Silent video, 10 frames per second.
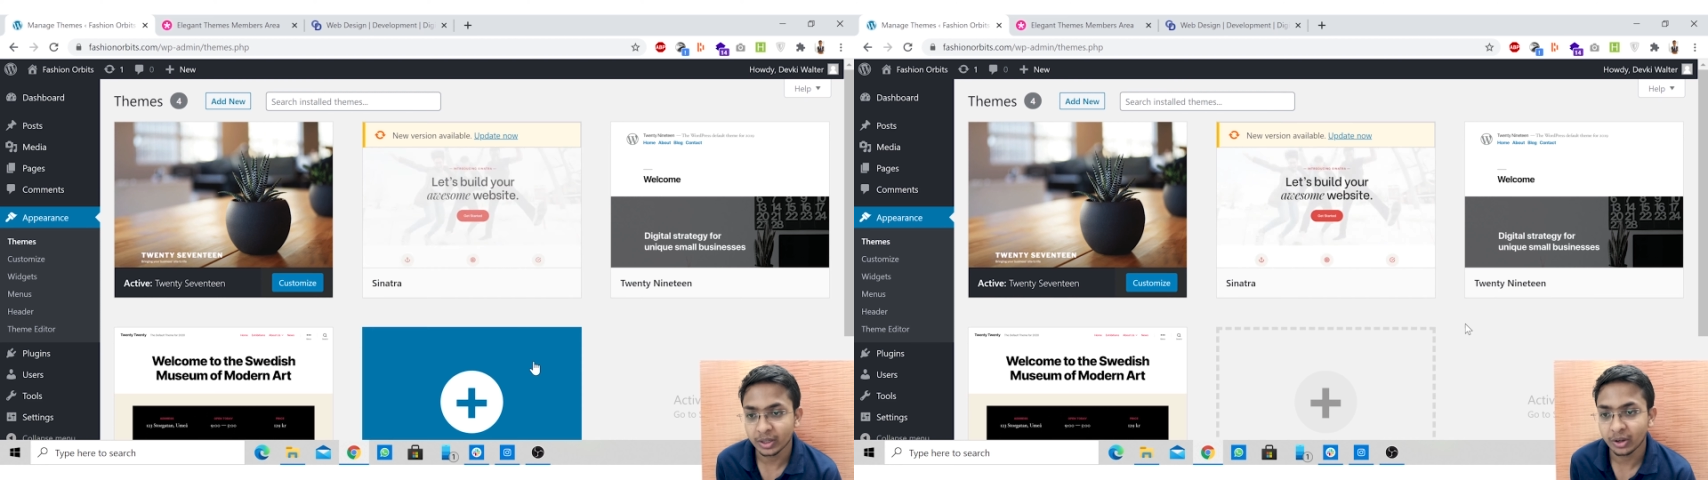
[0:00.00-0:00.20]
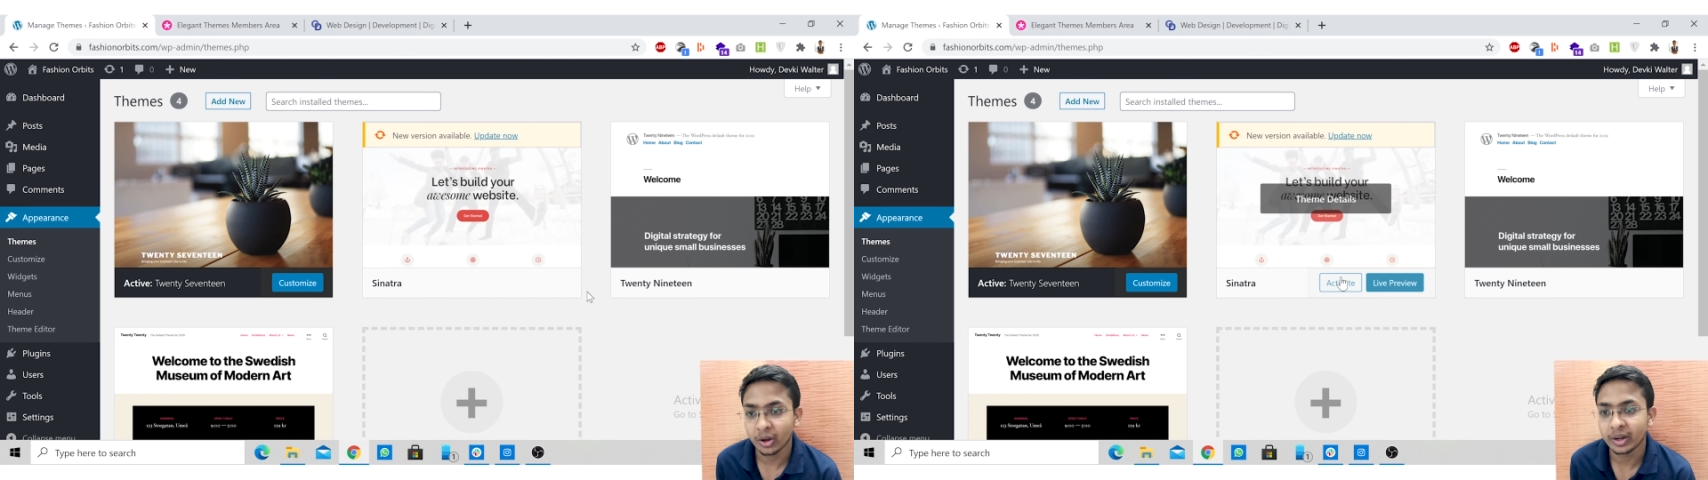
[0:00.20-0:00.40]

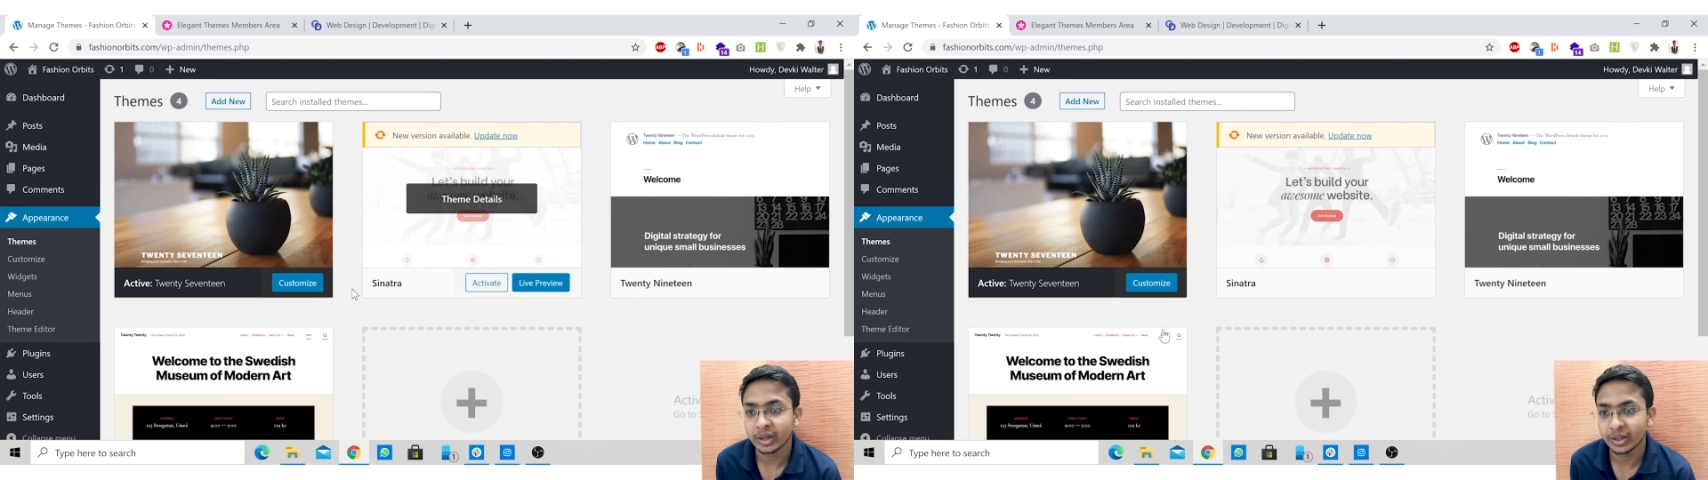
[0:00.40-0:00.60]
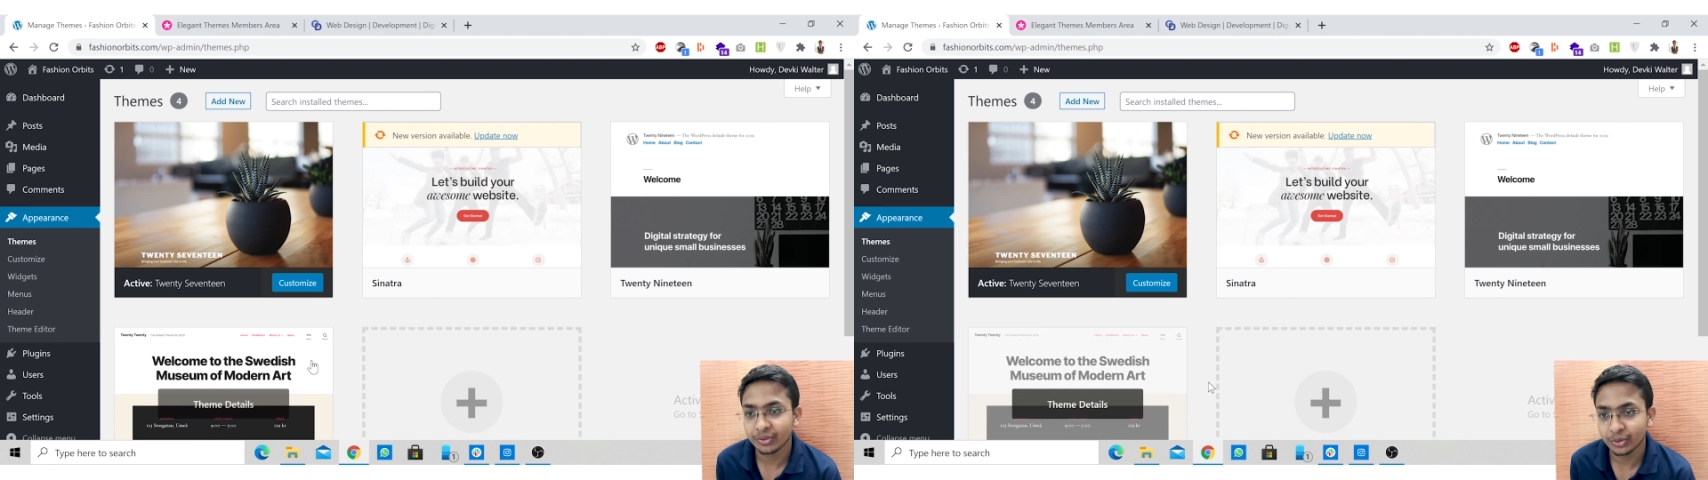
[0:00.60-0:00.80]
and
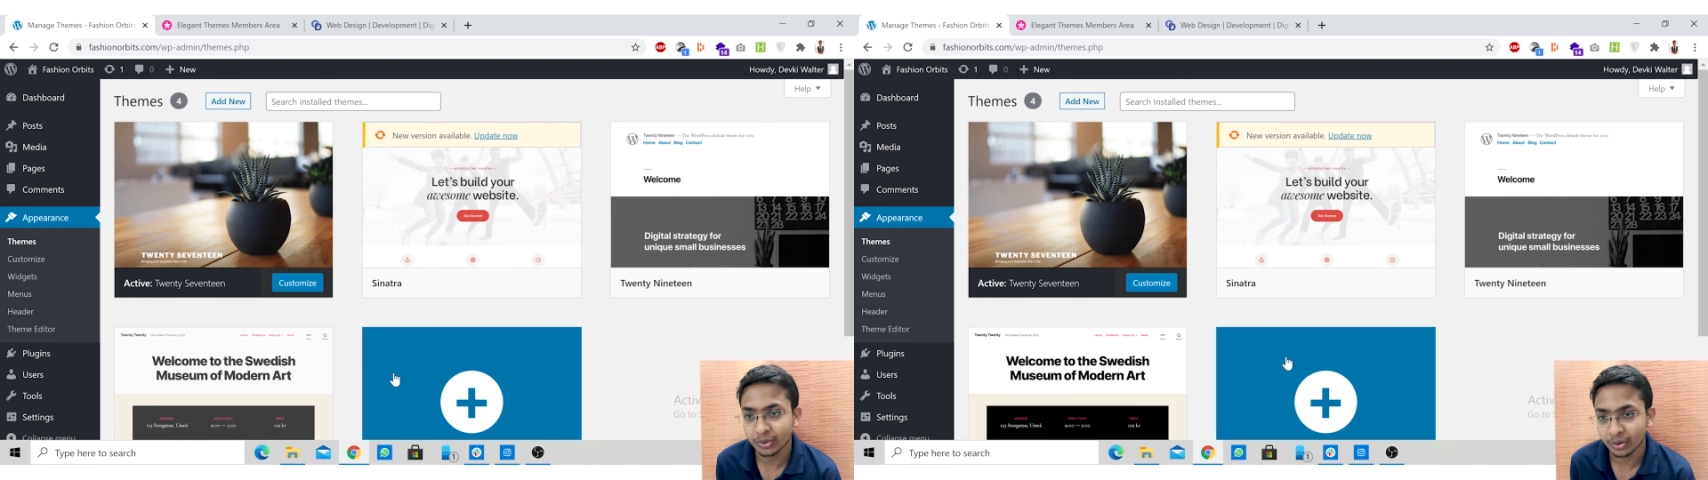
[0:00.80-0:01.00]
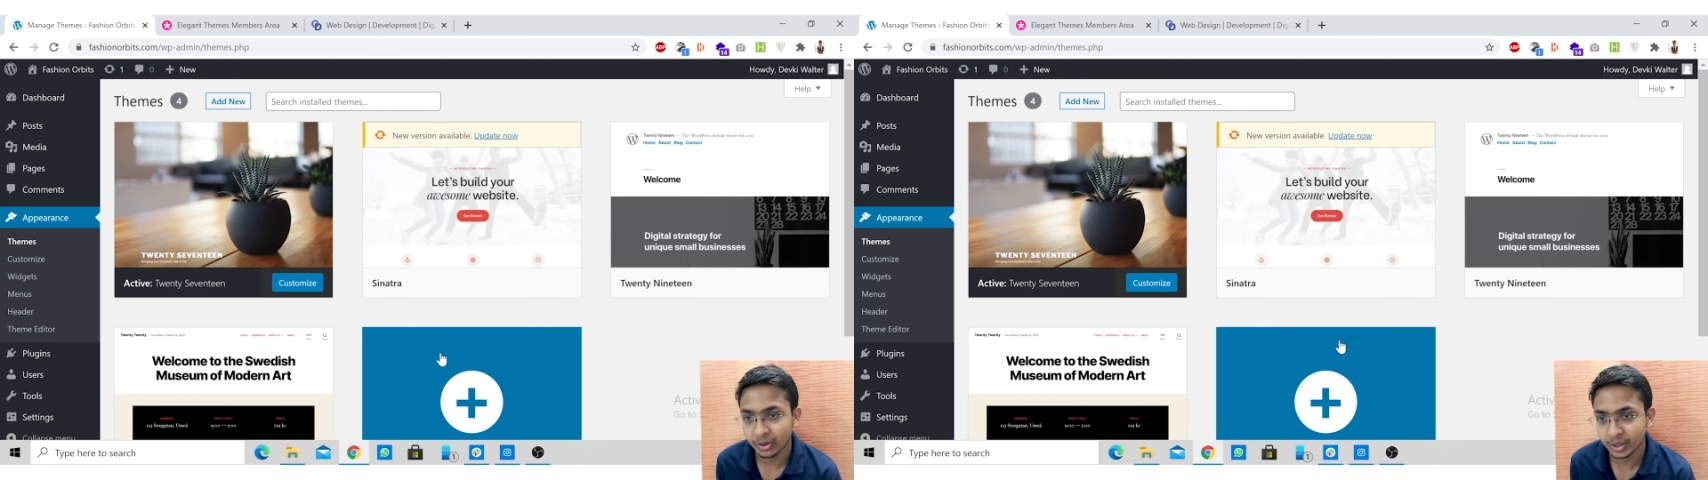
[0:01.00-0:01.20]
if you
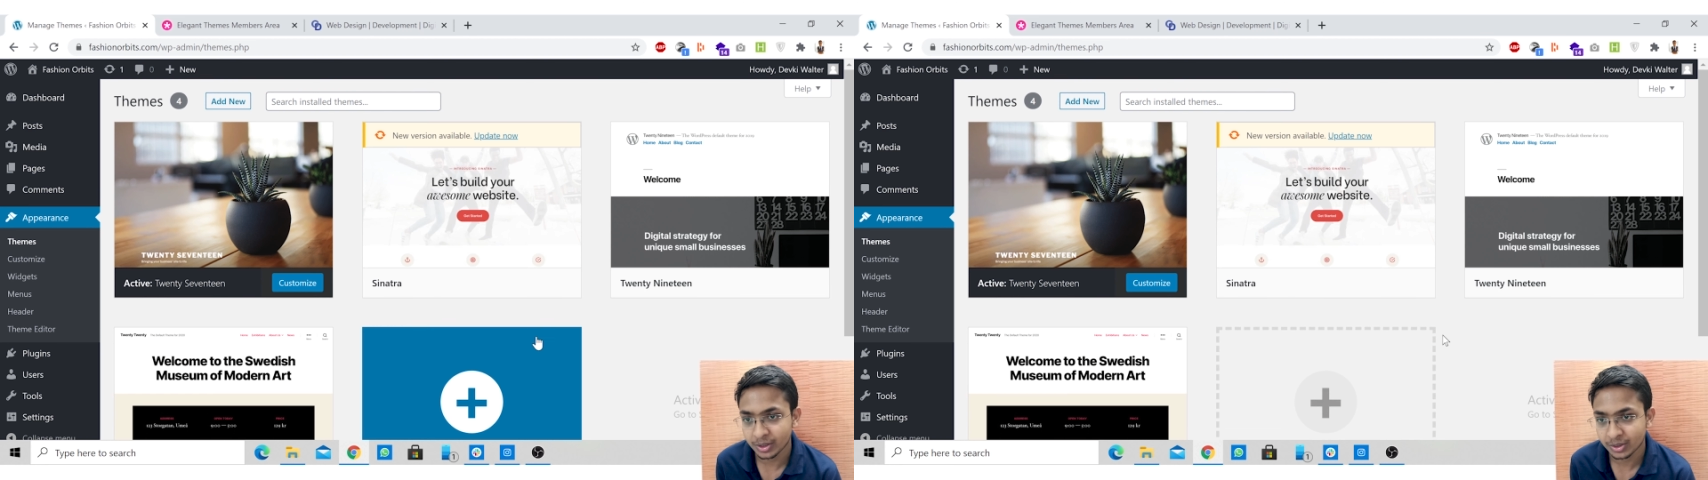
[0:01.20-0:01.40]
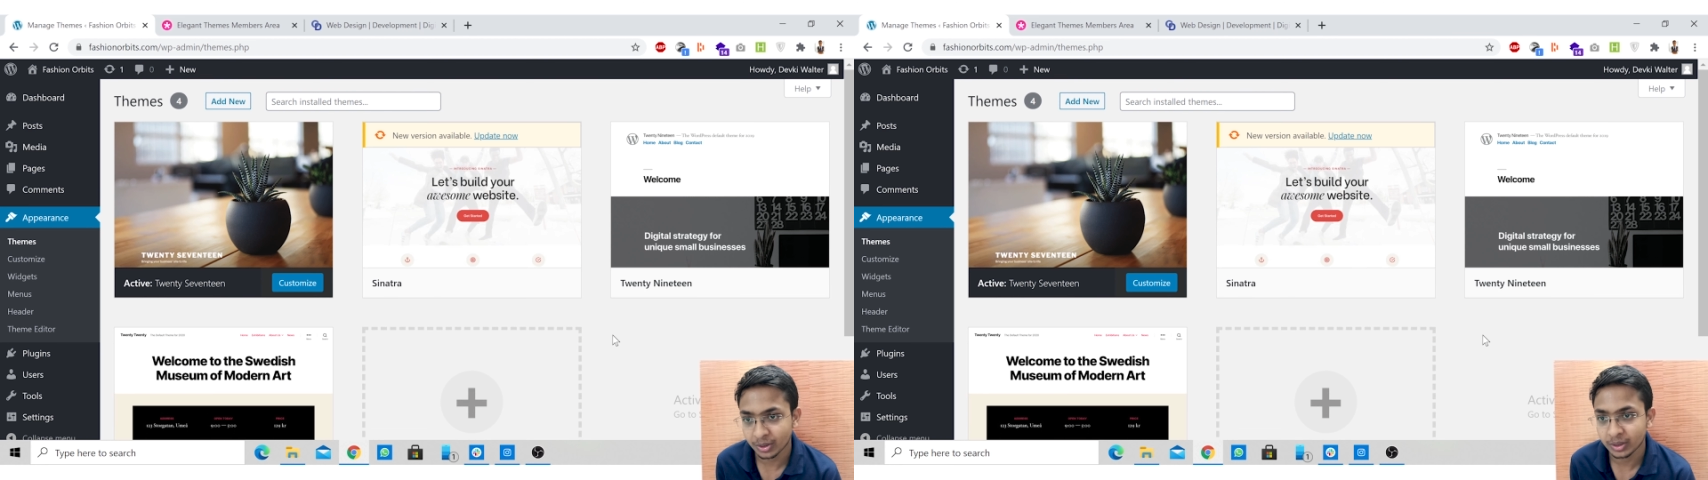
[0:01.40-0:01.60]
are not
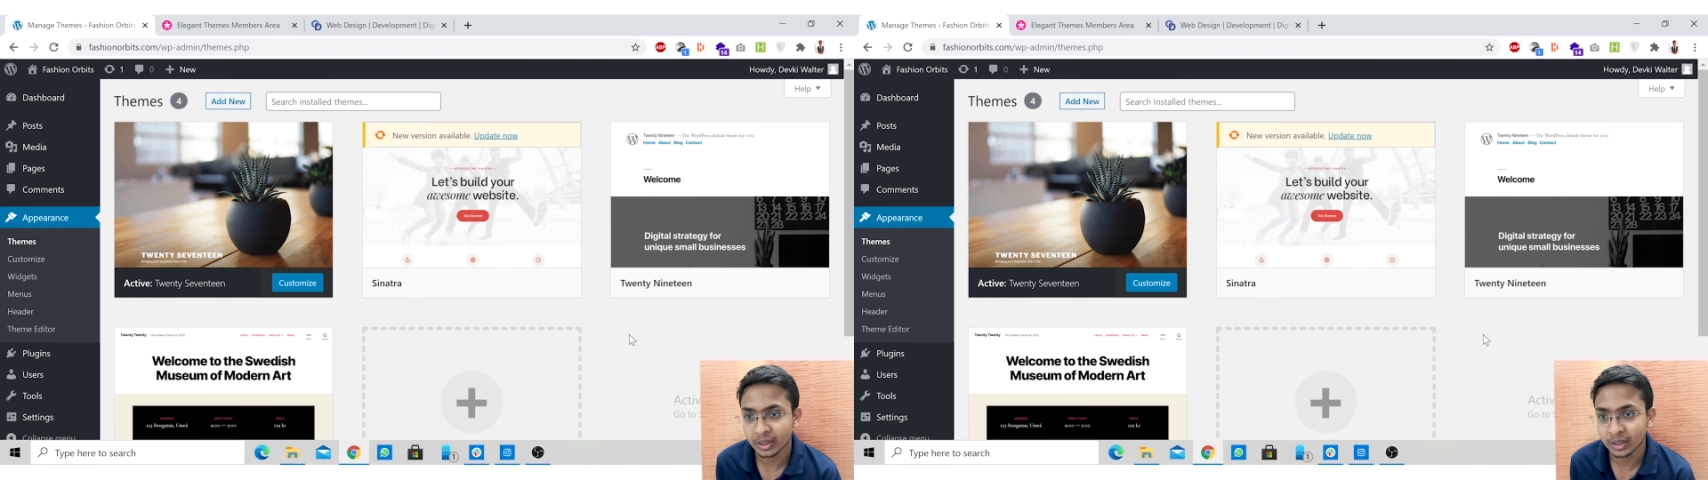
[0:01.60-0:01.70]
installed,